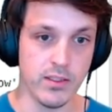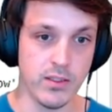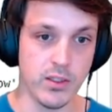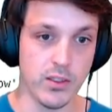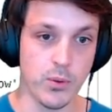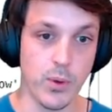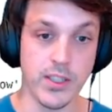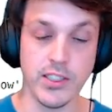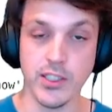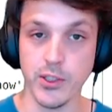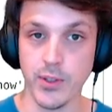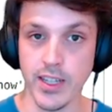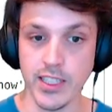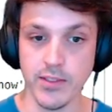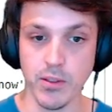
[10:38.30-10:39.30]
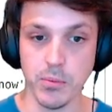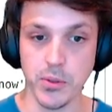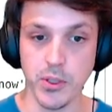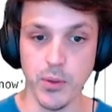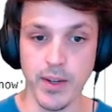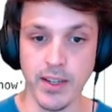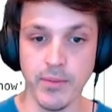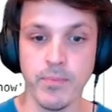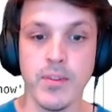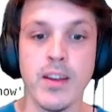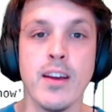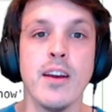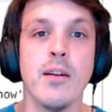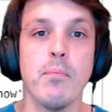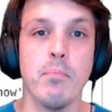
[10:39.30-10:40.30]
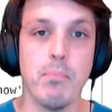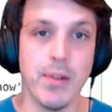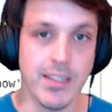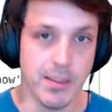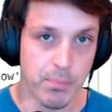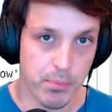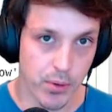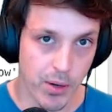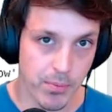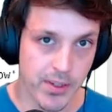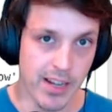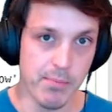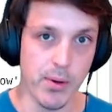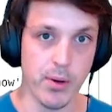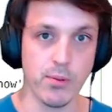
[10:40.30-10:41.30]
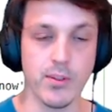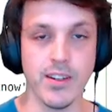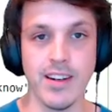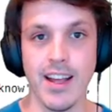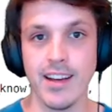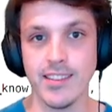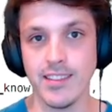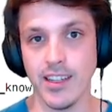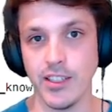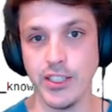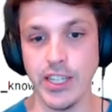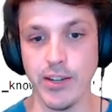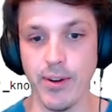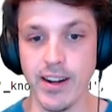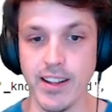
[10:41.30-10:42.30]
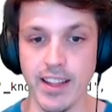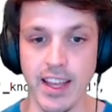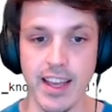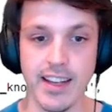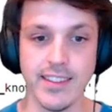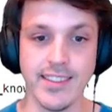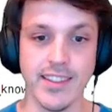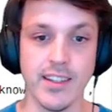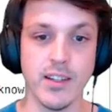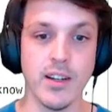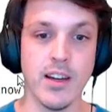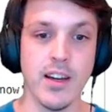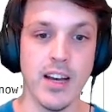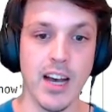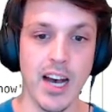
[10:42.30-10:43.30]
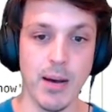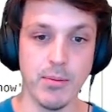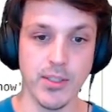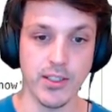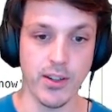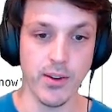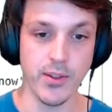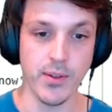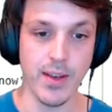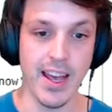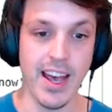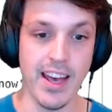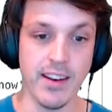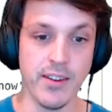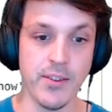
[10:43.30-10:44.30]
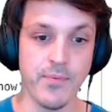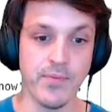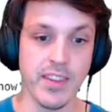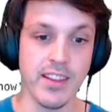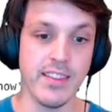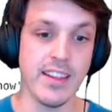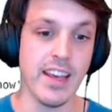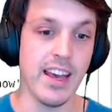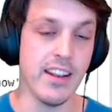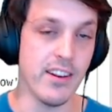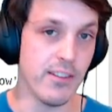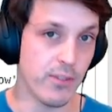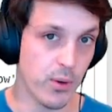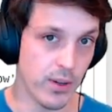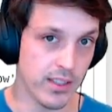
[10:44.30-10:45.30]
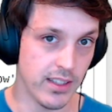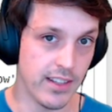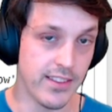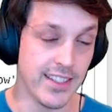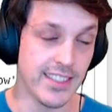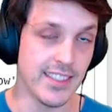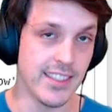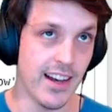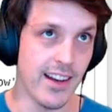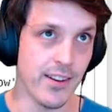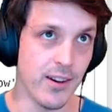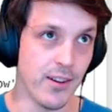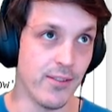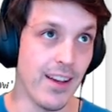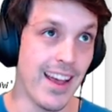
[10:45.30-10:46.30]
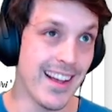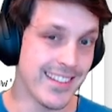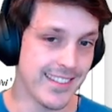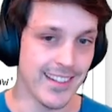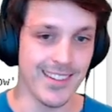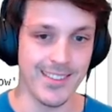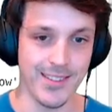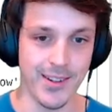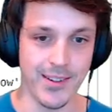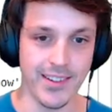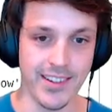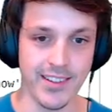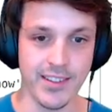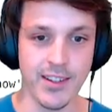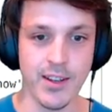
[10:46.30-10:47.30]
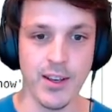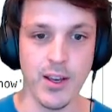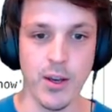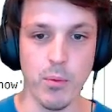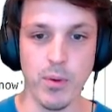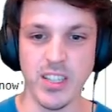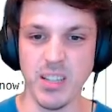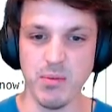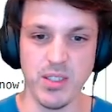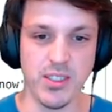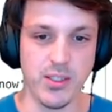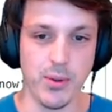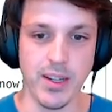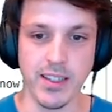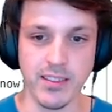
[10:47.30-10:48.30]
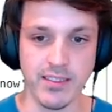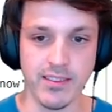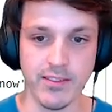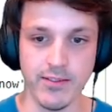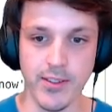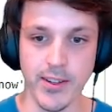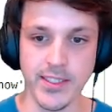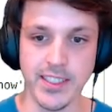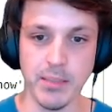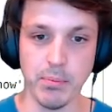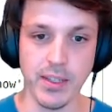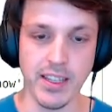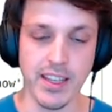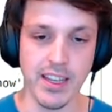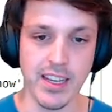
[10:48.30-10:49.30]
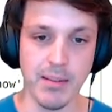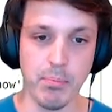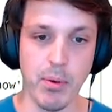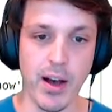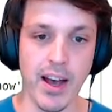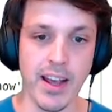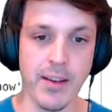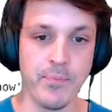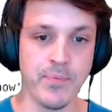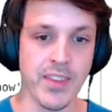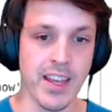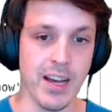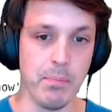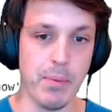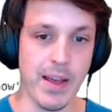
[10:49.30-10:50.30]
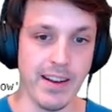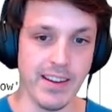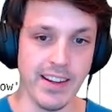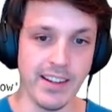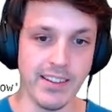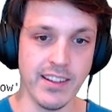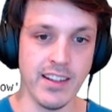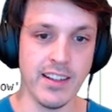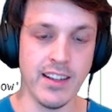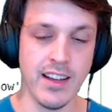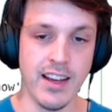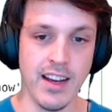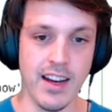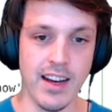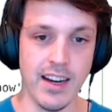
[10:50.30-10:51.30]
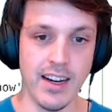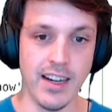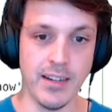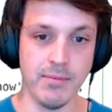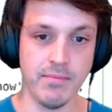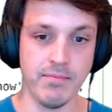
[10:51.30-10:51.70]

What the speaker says: question transform's doing. But to prompt our model to now start generating the answer, I'm just going to add the end of the start of answer token, which I'm just doing very simply here by appending an